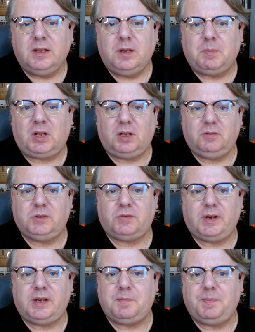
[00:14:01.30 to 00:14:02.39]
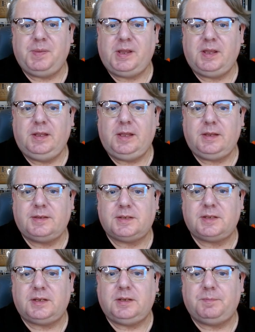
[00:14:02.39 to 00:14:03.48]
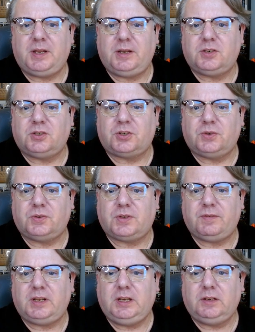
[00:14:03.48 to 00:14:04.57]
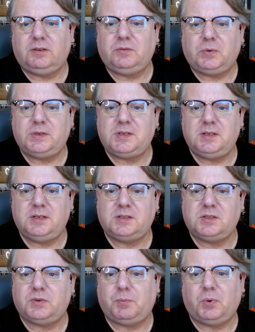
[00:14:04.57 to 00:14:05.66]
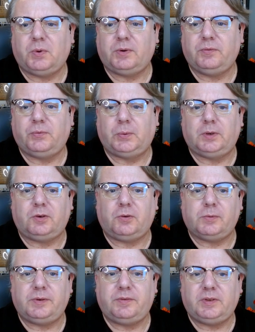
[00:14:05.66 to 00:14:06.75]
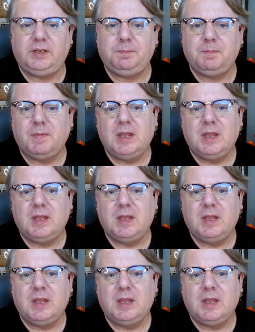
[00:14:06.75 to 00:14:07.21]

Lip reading: Mahan was writing pieces in the major journals of the year, voicing his support for the growing fleet,